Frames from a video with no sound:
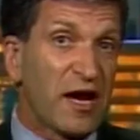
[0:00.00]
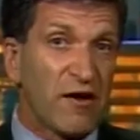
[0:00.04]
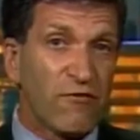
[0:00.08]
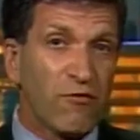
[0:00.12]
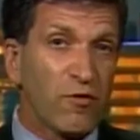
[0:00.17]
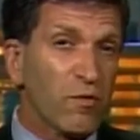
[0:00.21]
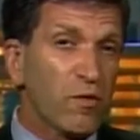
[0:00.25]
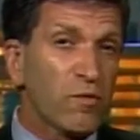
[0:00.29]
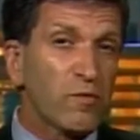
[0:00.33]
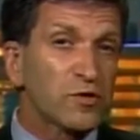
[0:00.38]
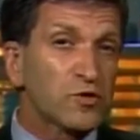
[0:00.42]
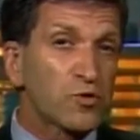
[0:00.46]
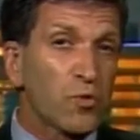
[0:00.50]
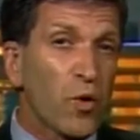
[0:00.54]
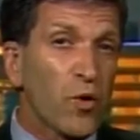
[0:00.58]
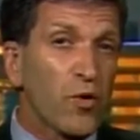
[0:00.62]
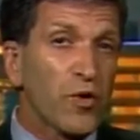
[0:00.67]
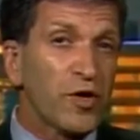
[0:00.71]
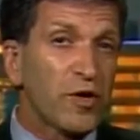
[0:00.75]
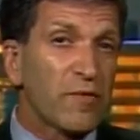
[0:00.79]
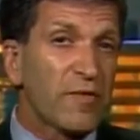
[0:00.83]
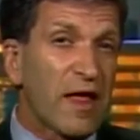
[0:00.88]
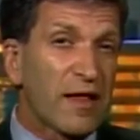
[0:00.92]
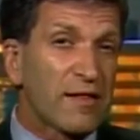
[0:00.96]
that everyone was
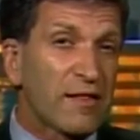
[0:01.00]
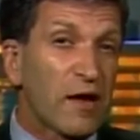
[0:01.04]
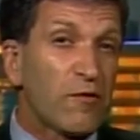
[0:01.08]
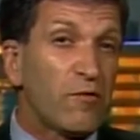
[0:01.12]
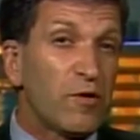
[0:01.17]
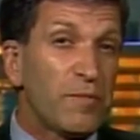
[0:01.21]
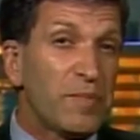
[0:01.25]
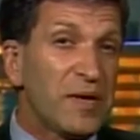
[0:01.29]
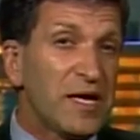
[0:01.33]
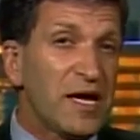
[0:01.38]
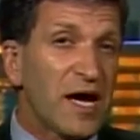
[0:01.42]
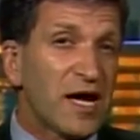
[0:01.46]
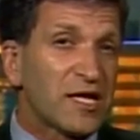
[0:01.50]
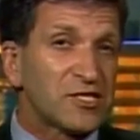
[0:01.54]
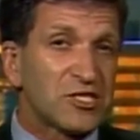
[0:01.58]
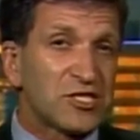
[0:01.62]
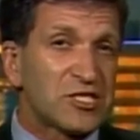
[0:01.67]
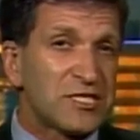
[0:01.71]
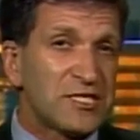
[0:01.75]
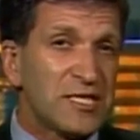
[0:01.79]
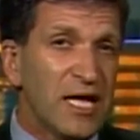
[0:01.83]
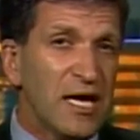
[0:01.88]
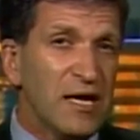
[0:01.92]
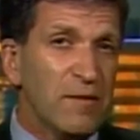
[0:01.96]
worried that they would be
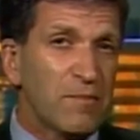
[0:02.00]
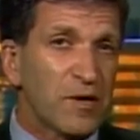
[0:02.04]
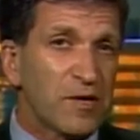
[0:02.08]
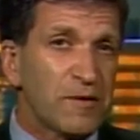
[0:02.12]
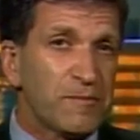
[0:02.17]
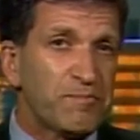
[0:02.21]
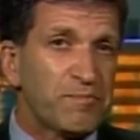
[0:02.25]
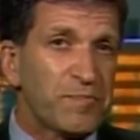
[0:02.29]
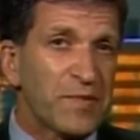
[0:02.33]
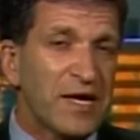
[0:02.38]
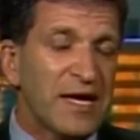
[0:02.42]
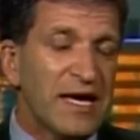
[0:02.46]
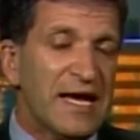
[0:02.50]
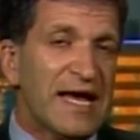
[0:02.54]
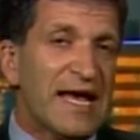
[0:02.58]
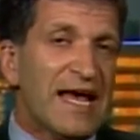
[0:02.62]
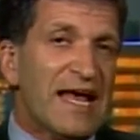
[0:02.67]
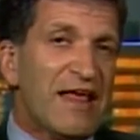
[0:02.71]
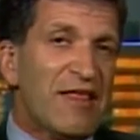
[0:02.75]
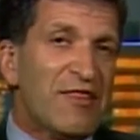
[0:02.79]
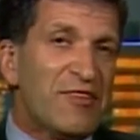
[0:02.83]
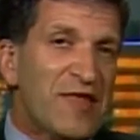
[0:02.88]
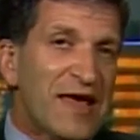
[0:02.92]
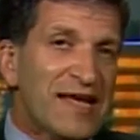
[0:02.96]
unstable,
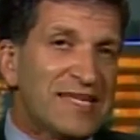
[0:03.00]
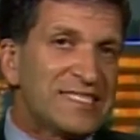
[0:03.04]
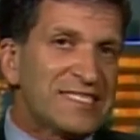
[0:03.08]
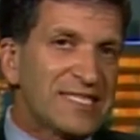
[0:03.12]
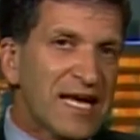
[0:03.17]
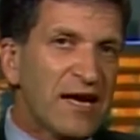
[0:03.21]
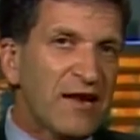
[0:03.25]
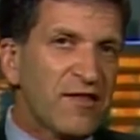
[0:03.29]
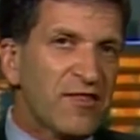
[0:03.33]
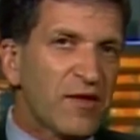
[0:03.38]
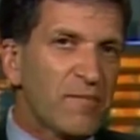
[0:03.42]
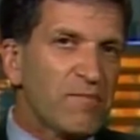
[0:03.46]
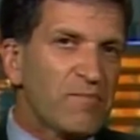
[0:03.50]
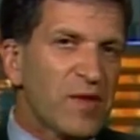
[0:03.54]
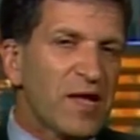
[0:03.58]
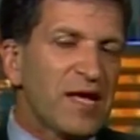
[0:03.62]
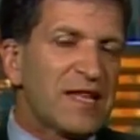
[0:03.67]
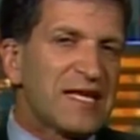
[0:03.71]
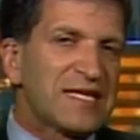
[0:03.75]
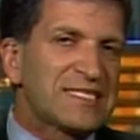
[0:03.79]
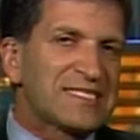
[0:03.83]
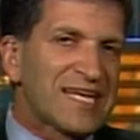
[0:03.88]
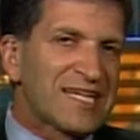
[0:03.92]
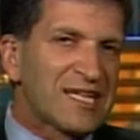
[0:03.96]
they said to them,
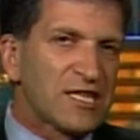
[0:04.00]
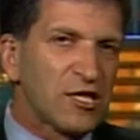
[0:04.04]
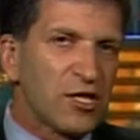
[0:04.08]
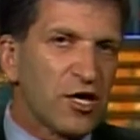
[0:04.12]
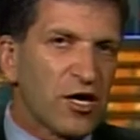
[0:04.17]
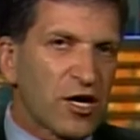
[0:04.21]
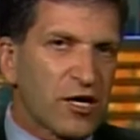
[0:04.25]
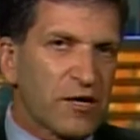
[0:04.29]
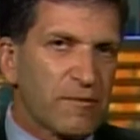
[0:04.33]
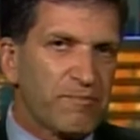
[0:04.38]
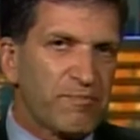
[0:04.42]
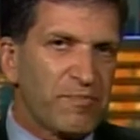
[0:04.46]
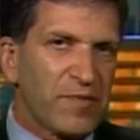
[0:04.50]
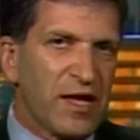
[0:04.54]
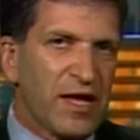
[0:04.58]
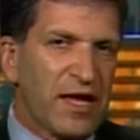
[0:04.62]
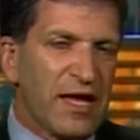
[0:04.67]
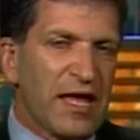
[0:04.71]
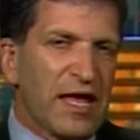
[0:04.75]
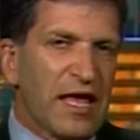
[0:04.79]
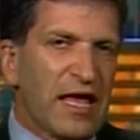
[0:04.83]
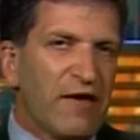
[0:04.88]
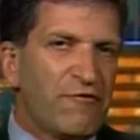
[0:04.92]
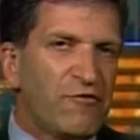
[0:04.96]
they said, look,
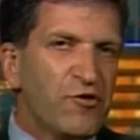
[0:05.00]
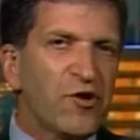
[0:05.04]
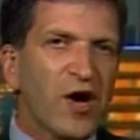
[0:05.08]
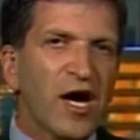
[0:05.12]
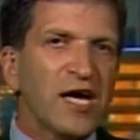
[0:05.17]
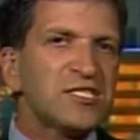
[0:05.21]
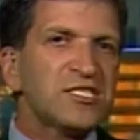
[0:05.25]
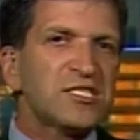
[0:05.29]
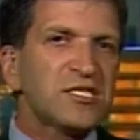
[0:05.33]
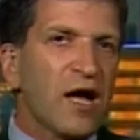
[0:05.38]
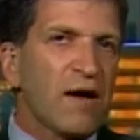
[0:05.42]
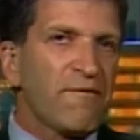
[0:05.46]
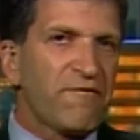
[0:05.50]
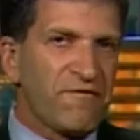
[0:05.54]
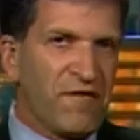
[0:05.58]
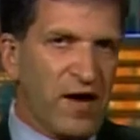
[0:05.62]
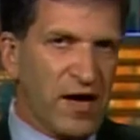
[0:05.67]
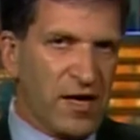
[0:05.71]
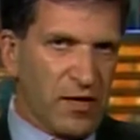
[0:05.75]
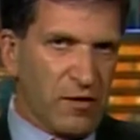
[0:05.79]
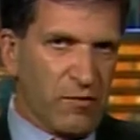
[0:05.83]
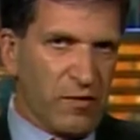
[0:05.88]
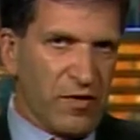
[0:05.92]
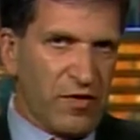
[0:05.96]
if you guys stop
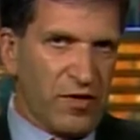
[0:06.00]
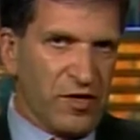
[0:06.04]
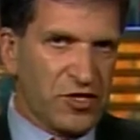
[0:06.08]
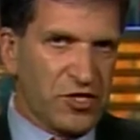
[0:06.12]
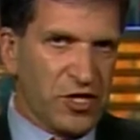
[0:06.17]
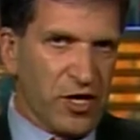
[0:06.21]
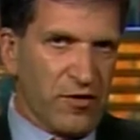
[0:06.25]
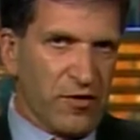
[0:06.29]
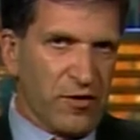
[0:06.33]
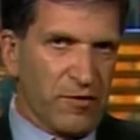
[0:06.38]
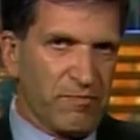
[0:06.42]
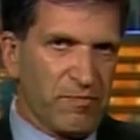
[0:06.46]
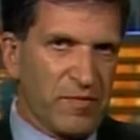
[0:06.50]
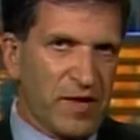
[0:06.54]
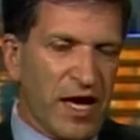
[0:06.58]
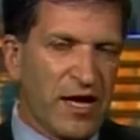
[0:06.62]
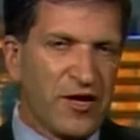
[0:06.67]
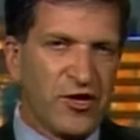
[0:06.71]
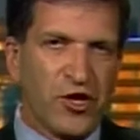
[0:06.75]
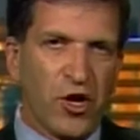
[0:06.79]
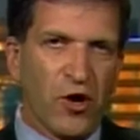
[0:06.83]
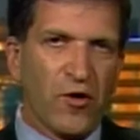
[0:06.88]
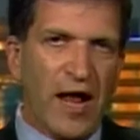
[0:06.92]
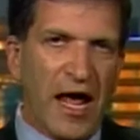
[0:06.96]
fighting with each other
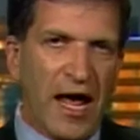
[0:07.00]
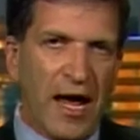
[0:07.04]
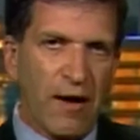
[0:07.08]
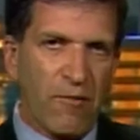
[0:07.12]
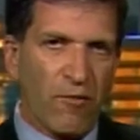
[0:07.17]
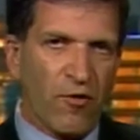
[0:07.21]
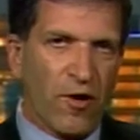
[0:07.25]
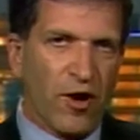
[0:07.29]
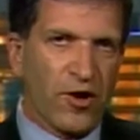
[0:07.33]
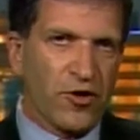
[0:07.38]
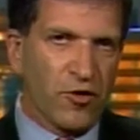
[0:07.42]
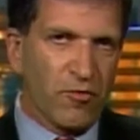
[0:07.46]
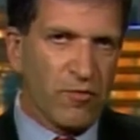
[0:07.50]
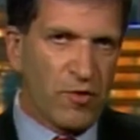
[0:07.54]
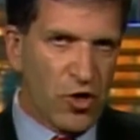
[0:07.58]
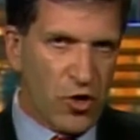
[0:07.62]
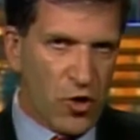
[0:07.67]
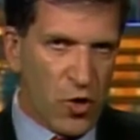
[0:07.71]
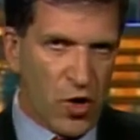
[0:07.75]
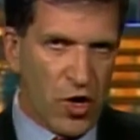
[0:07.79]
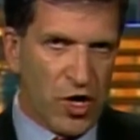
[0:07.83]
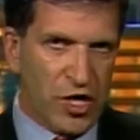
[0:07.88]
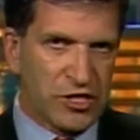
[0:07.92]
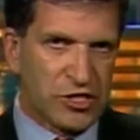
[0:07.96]
and you don't hammer on your
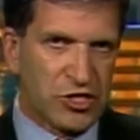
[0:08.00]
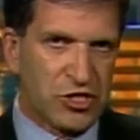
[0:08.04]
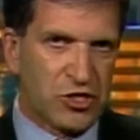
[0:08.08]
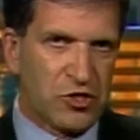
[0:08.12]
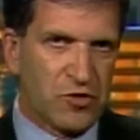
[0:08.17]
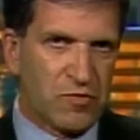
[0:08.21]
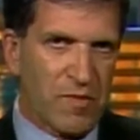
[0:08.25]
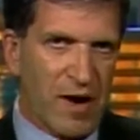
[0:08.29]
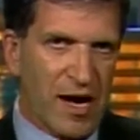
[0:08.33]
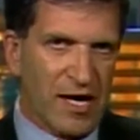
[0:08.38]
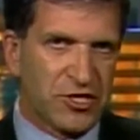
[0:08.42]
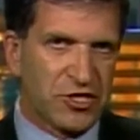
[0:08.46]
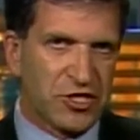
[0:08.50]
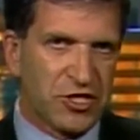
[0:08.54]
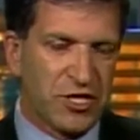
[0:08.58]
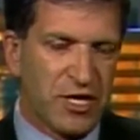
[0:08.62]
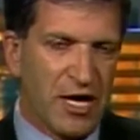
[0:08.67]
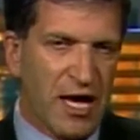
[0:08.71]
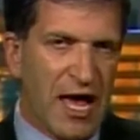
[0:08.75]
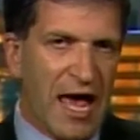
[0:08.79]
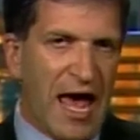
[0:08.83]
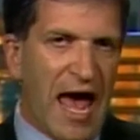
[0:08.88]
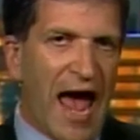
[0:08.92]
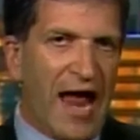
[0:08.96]
minorities too
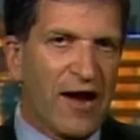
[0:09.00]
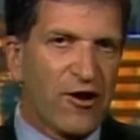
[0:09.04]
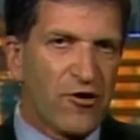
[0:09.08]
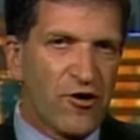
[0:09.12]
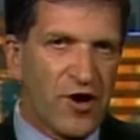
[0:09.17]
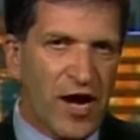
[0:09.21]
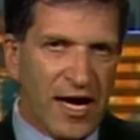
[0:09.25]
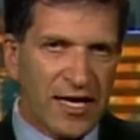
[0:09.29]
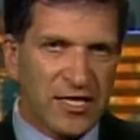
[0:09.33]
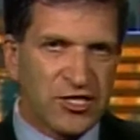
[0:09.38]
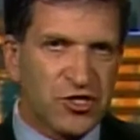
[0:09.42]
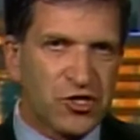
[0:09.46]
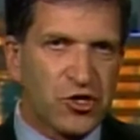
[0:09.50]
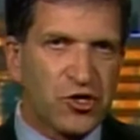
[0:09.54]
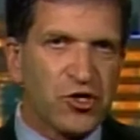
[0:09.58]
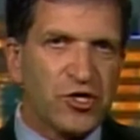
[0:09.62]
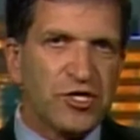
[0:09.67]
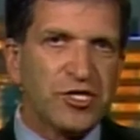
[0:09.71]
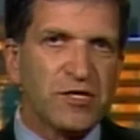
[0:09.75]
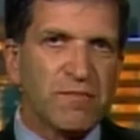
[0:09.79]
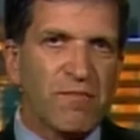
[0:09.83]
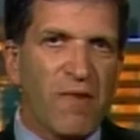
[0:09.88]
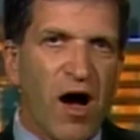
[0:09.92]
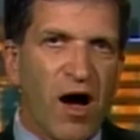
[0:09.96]
much and you're nice,
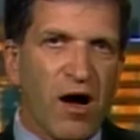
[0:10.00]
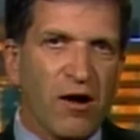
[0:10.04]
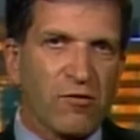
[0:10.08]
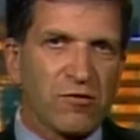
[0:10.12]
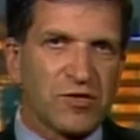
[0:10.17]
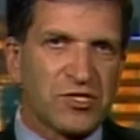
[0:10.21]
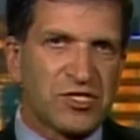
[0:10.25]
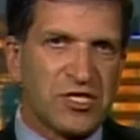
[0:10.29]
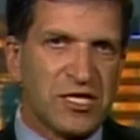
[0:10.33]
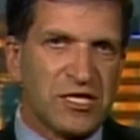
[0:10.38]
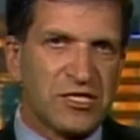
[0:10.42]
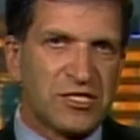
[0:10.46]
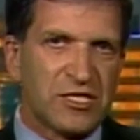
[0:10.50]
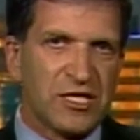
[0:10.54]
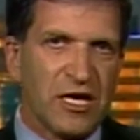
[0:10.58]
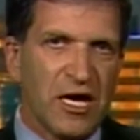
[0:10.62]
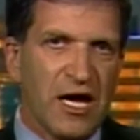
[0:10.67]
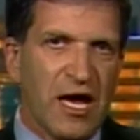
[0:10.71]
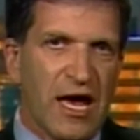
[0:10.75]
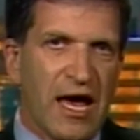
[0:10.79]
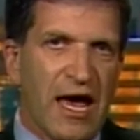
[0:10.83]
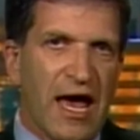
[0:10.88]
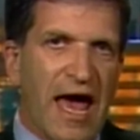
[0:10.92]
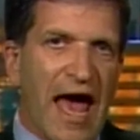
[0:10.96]
good democracies
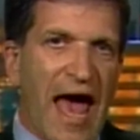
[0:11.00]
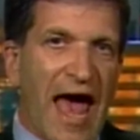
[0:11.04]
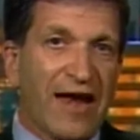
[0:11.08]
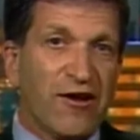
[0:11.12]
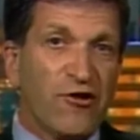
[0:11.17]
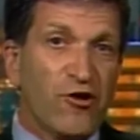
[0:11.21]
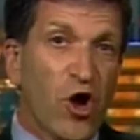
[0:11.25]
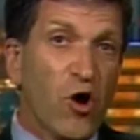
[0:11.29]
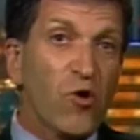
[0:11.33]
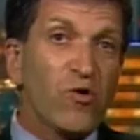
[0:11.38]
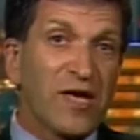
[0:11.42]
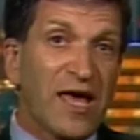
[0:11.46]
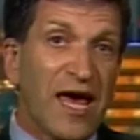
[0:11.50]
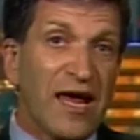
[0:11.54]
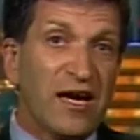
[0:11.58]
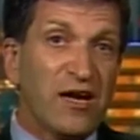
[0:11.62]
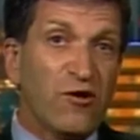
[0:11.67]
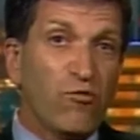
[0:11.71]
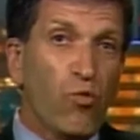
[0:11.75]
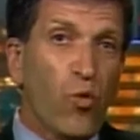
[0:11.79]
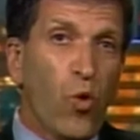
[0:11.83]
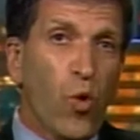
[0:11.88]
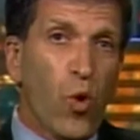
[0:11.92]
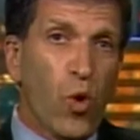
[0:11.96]
and you don't get
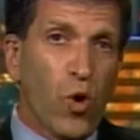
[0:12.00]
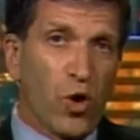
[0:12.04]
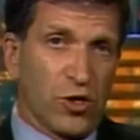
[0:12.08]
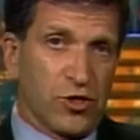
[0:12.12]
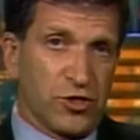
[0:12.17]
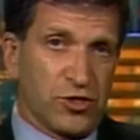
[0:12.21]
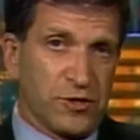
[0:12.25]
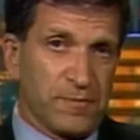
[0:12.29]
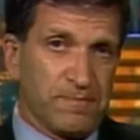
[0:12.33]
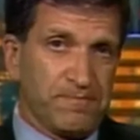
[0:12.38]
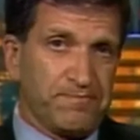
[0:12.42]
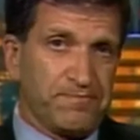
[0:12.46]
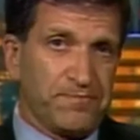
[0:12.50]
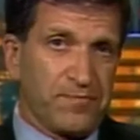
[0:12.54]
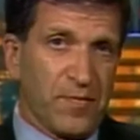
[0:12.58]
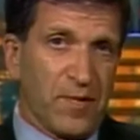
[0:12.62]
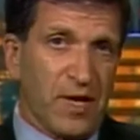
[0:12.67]
in wars,